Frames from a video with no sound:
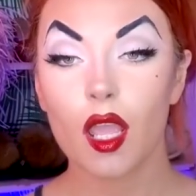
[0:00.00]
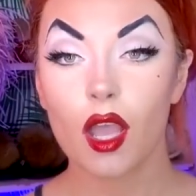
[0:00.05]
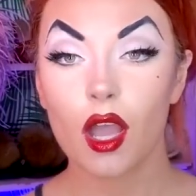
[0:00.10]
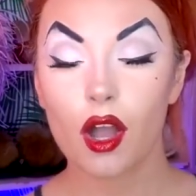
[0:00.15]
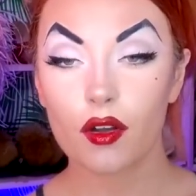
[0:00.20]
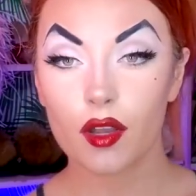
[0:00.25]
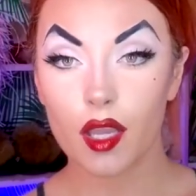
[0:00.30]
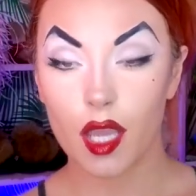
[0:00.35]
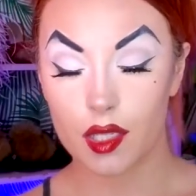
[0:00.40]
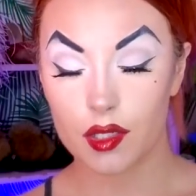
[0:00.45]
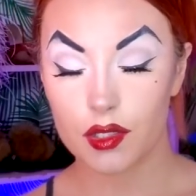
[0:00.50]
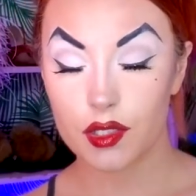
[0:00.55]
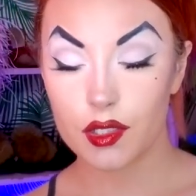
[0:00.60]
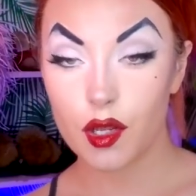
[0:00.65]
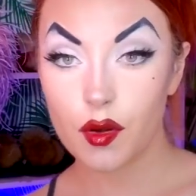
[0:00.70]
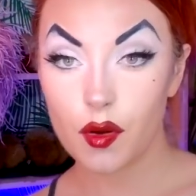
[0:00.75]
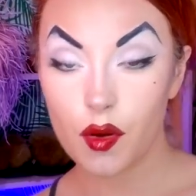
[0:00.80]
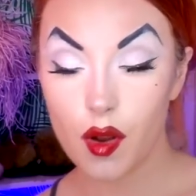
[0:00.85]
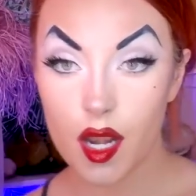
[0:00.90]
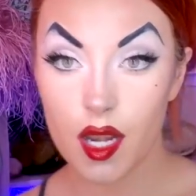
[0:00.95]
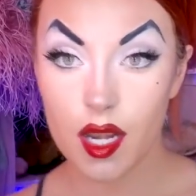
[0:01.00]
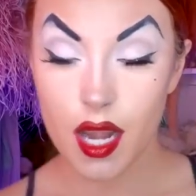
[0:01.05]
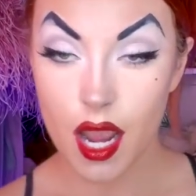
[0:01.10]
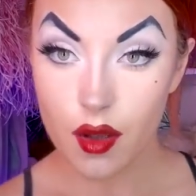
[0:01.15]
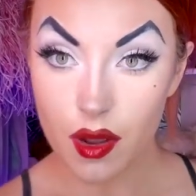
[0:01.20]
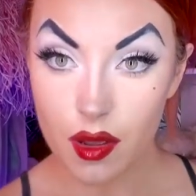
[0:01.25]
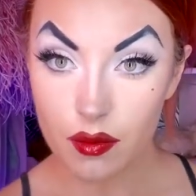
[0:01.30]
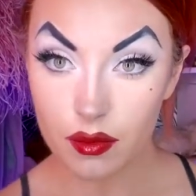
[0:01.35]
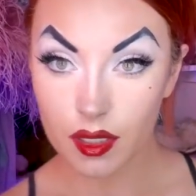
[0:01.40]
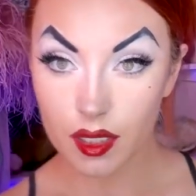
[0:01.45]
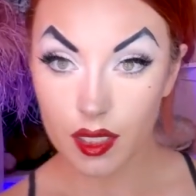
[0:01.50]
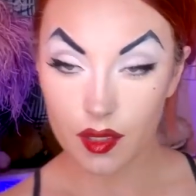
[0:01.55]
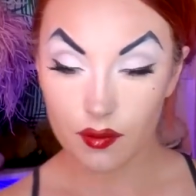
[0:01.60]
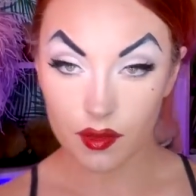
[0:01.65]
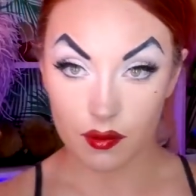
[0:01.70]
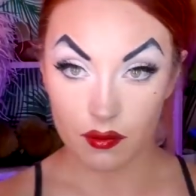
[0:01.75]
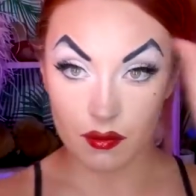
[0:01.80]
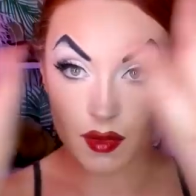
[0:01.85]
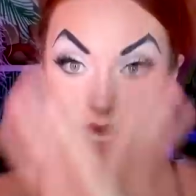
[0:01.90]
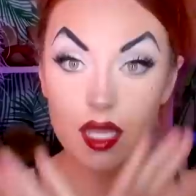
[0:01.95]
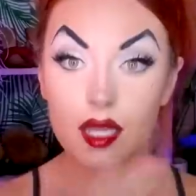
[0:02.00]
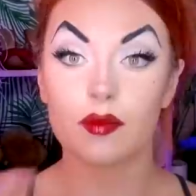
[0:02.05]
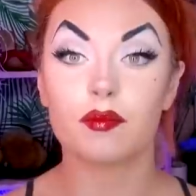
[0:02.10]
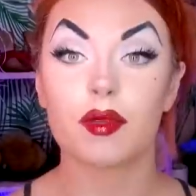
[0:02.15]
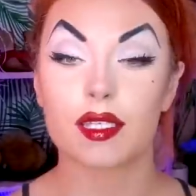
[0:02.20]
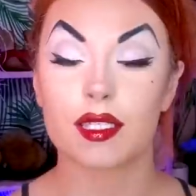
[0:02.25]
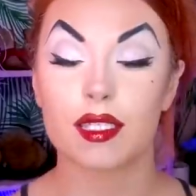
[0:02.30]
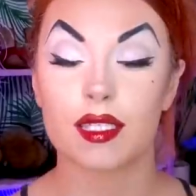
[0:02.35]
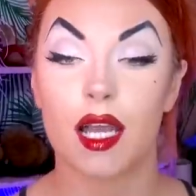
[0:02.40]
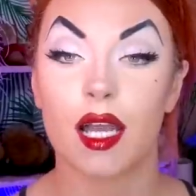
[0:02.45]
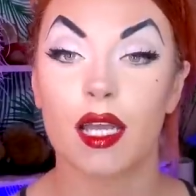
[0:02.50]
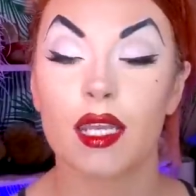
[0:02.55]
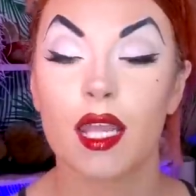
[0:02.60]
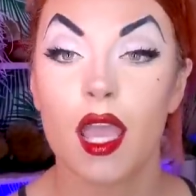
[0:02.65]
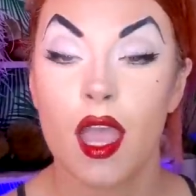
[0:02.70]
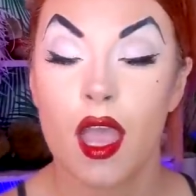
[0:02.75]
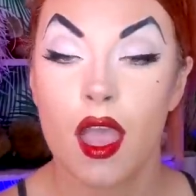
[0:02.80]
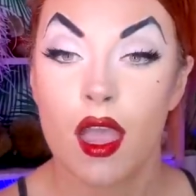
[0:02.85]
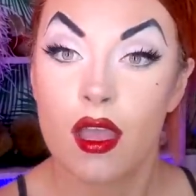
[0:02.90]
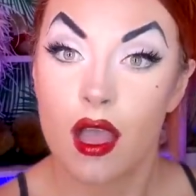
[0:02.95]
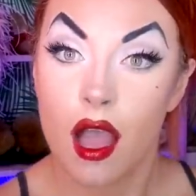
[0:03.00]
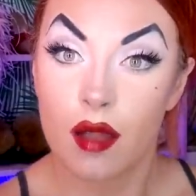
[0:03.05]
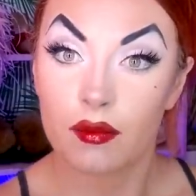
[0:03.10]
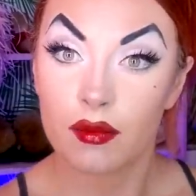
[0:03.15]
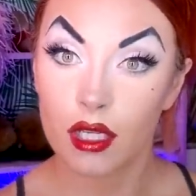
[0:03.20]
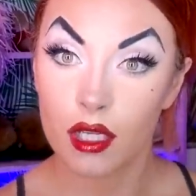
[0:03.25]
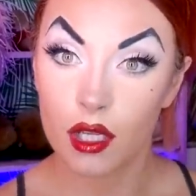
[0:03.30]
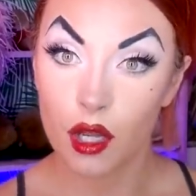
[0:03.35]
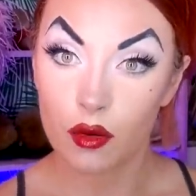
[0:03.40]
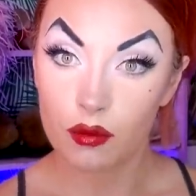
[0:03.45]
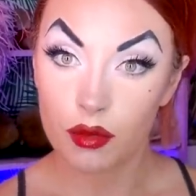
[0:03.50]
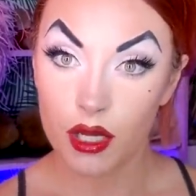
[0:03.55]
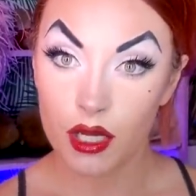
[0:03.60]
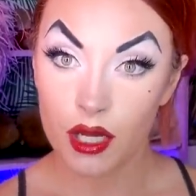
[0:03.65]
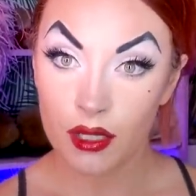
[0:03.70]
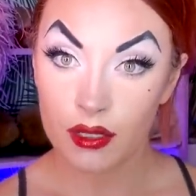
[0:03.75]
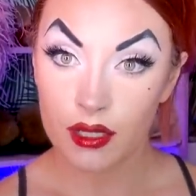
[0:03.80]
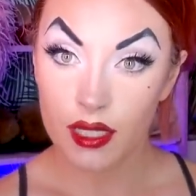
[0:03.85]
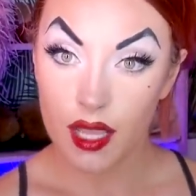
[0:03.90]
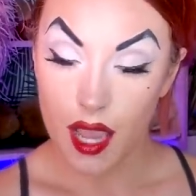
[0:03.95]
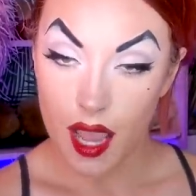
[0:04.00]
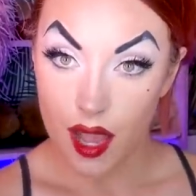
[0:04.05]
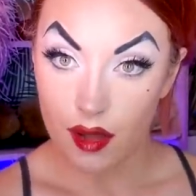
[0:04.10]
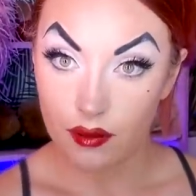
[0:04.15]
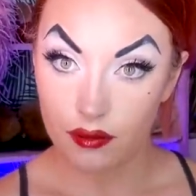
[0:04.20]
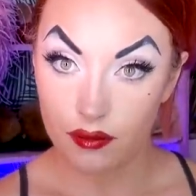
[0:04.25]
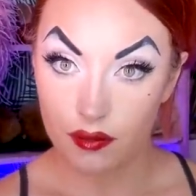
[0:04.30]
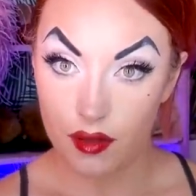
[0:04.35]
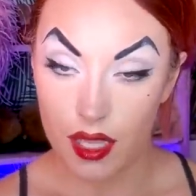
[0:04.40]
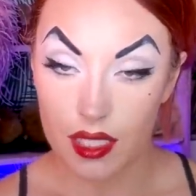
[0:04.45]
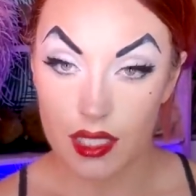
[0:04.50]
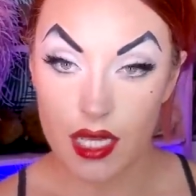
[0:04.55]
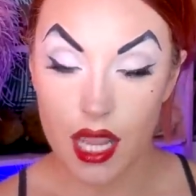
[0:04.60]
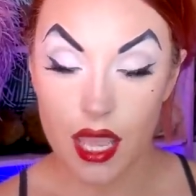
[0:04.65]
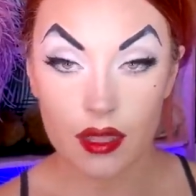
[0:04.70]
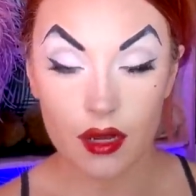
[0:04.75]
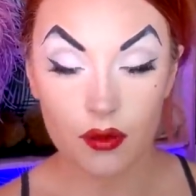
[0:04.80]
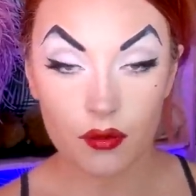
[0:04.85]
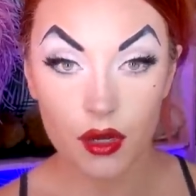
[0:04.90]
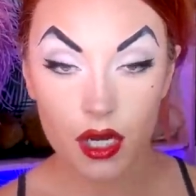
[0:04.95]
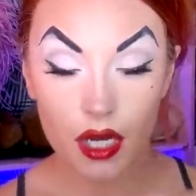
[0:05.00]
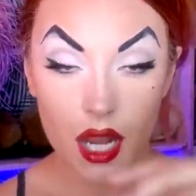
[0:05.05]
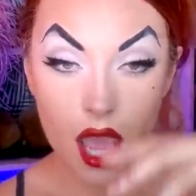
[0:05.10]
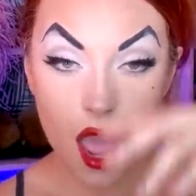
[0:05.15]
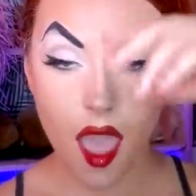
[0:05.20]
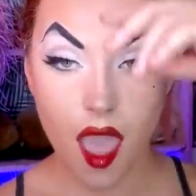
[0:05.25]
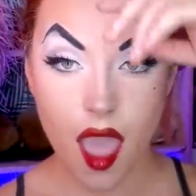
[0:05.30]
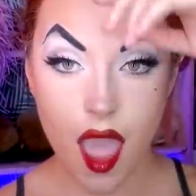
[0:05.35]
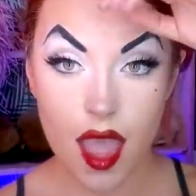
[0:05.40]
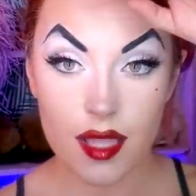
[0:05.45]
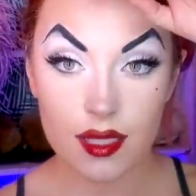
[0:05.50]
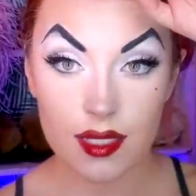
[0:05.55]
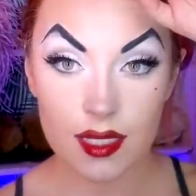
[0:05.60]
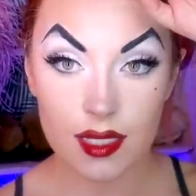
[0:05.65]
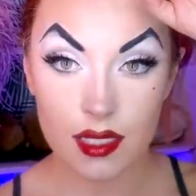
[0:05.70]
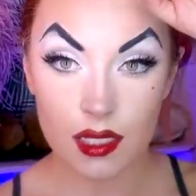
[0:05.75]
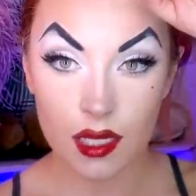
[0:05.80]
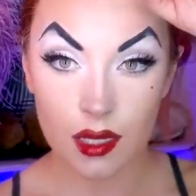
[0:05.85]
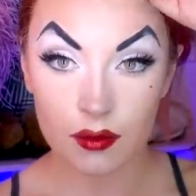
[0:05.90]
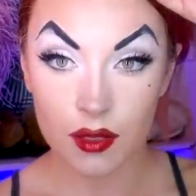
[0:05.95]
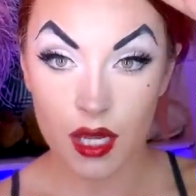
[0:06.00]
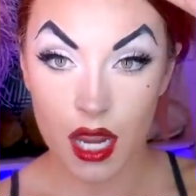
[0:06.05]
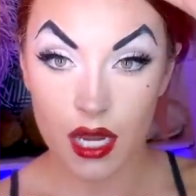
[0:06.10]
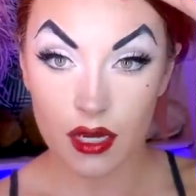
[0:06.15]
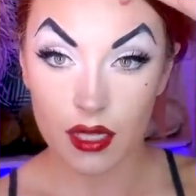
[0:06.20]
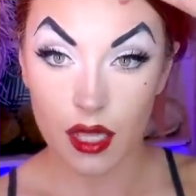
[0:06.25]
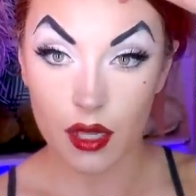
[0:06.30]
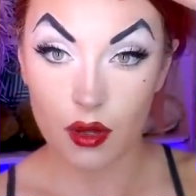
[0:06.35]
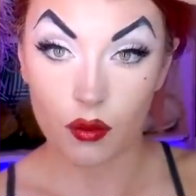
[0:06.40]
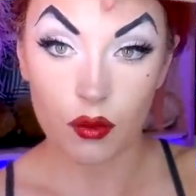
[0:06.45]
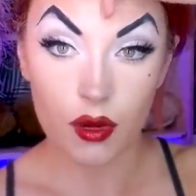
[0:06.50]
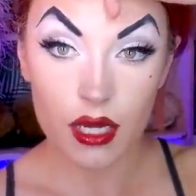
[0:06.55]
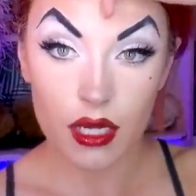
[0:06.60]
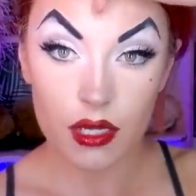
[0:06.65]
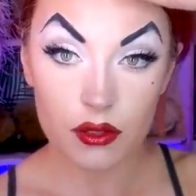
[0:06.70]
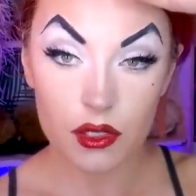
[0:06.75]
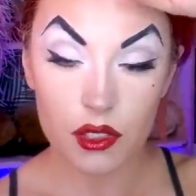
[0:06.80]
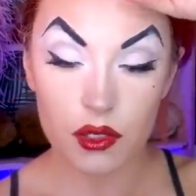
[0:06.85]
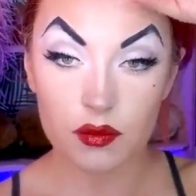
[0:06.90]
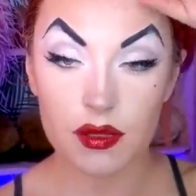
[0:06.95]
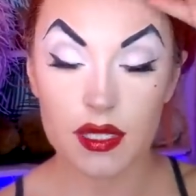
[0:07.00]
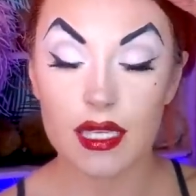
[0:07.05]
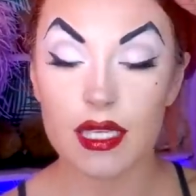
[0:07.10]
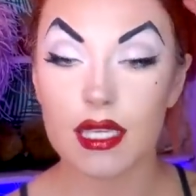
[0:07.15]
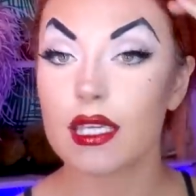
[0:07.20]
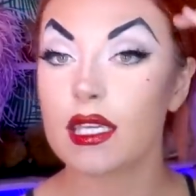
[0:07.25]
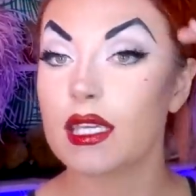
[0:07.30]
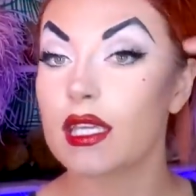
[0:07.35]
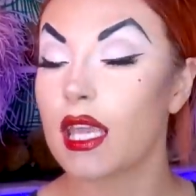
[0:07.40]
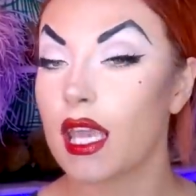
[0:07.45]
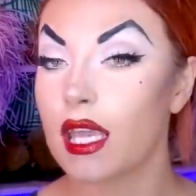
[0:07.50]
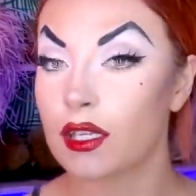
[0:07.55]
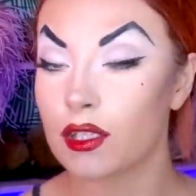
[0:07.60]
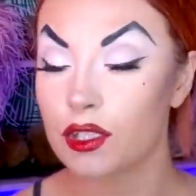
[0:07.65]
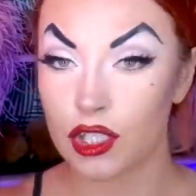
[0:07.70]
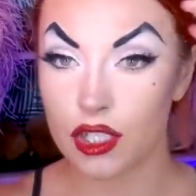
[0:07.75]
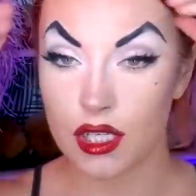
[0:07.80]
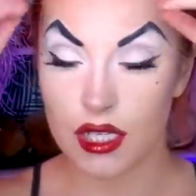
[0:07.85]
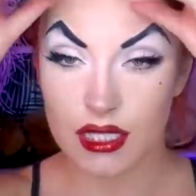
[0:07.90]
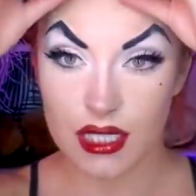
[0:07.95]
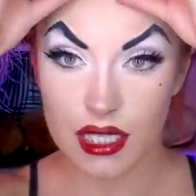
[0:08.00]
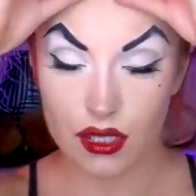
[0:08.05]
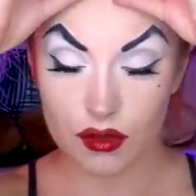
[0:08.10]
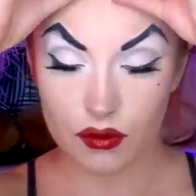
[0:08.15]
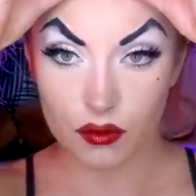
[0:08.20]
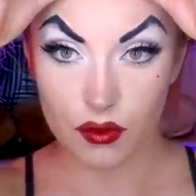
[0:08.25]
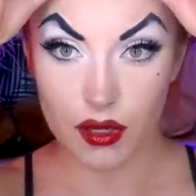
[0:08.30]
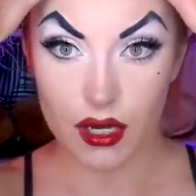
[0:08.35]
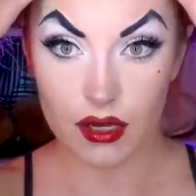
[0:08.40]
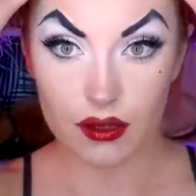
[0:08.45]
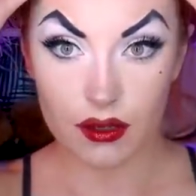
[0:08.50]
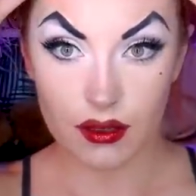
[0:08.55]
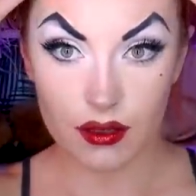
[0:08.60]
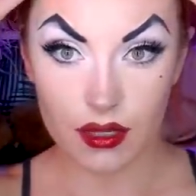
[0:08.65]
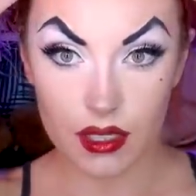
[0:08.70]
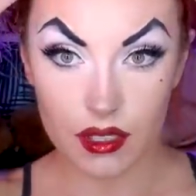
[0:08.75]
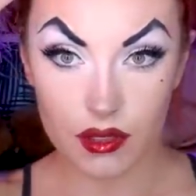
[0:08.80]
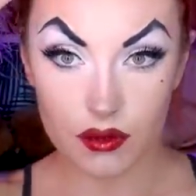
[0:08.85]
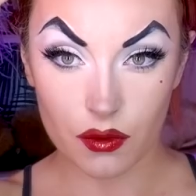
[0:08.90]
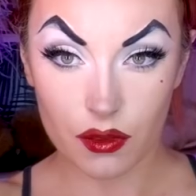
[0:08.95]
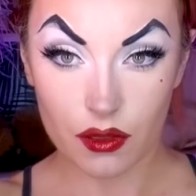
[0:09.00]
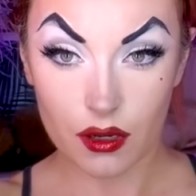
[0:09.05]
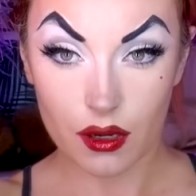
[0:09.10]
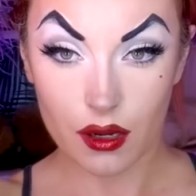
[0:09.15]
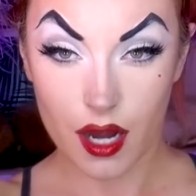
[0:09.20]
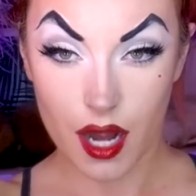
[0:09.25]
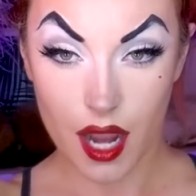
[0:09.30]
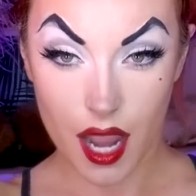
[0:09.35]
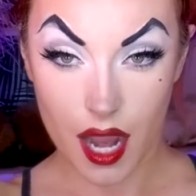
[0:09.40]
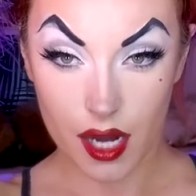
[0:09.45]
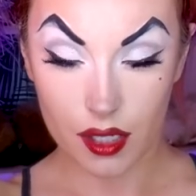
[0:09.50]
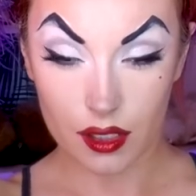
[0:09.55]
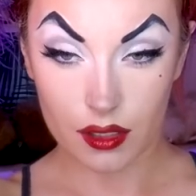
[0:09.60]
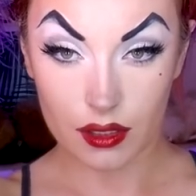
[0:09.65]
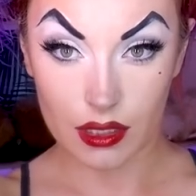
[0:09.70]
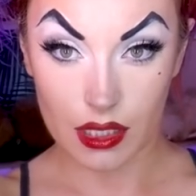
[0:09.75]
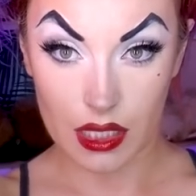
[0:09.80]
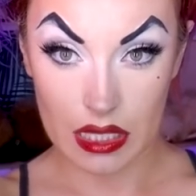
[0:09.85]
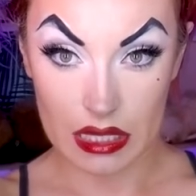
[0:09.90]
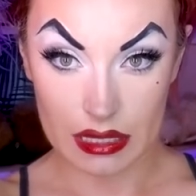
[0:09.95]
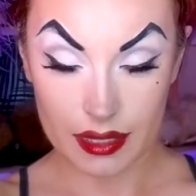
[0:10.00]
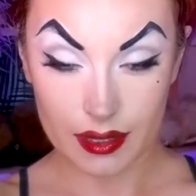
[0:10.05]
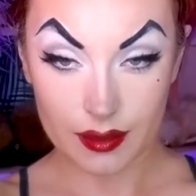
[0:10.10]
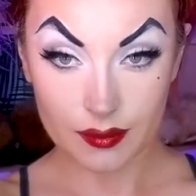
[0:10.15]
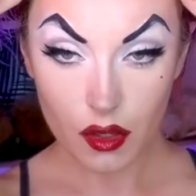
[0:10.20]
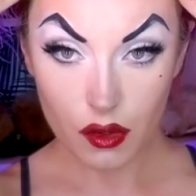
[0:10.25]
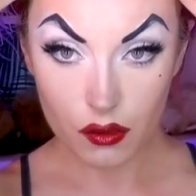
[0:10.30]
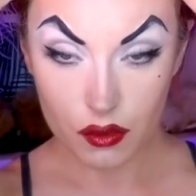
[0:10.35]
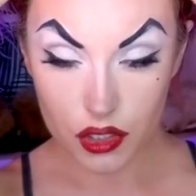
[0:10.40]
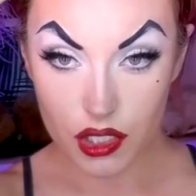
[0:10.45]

Okay, so now I believe the makeup is done. I'm gonna go put on the outfit, and then we're gonna add some kind of like widow's peak. And she did weird things with her hairline.